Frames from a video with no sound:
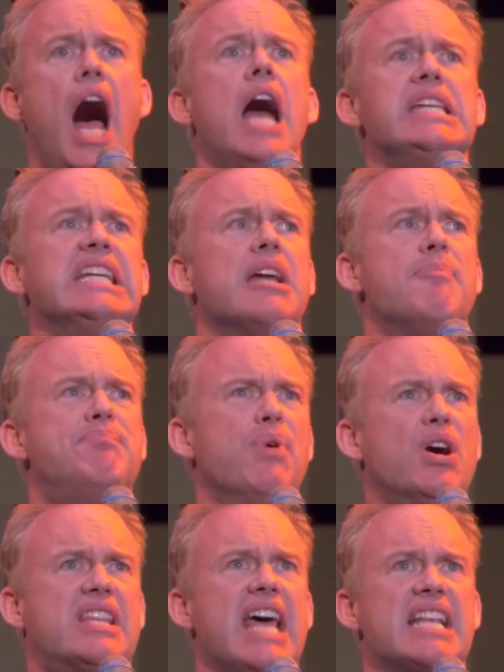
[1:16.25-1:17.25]
I need a
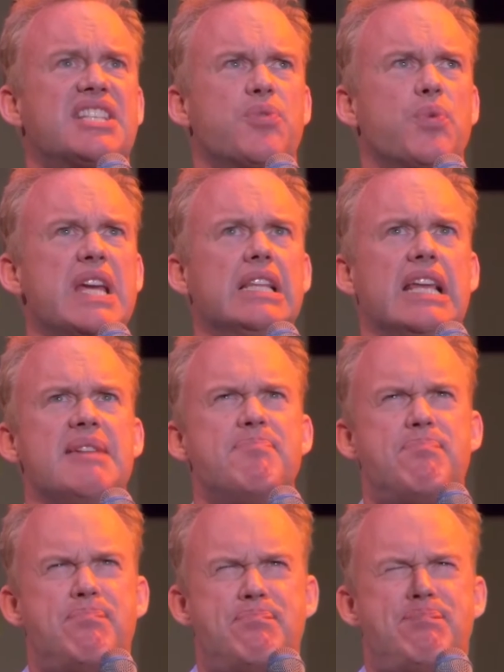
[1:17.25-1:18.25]
book that's really
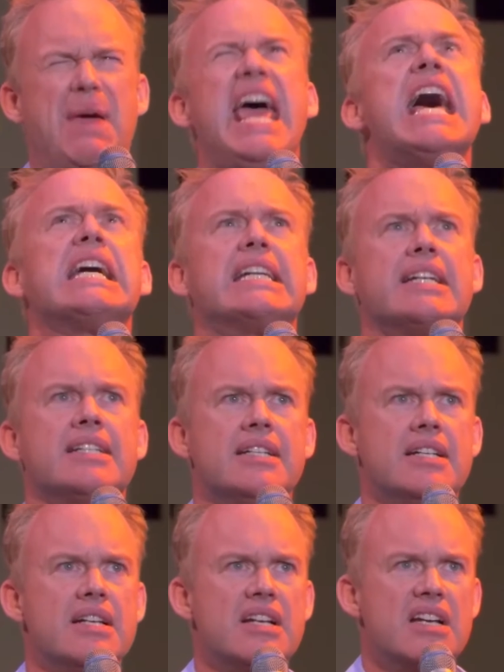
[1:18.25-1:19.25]
big.
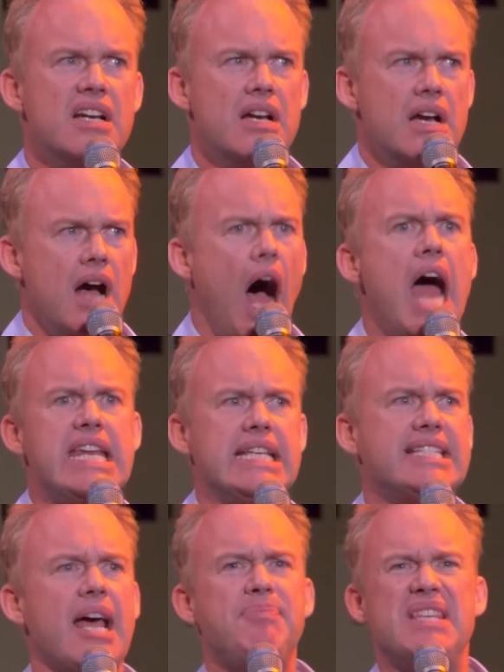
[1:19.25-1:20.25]
I
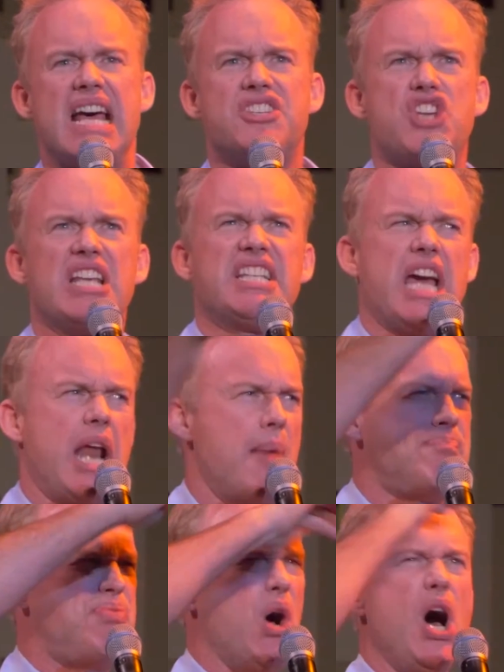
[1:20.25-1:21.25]
need something that's just
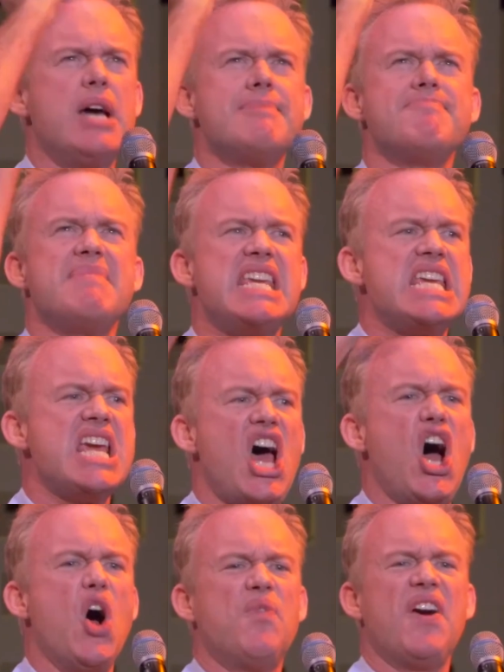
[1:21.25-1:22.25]
gonna put
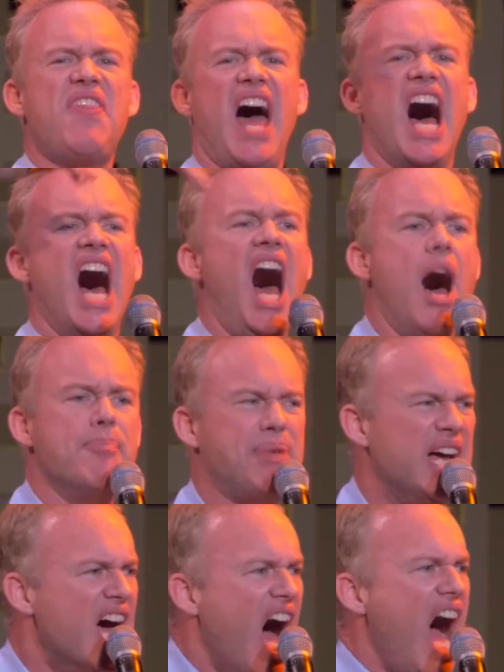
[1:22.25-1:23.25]
me over the hump.
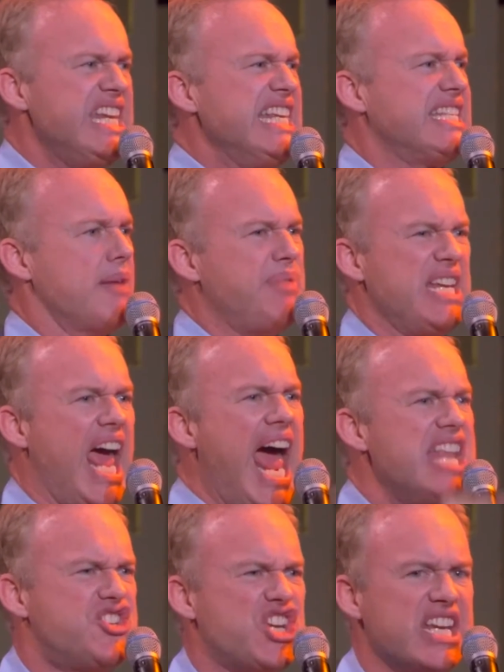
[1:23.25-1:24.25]
I need something
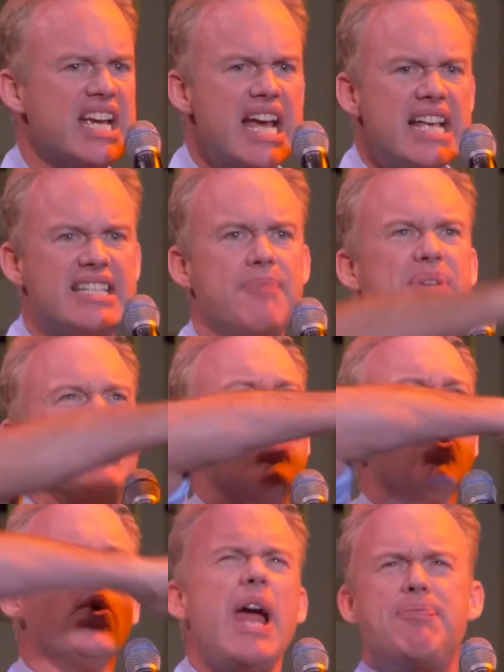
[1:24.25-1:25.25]
edgy, something
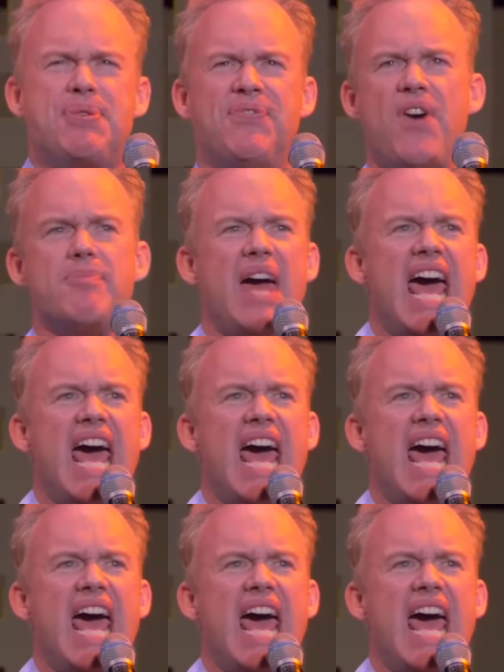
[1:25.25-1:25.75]
ripped from the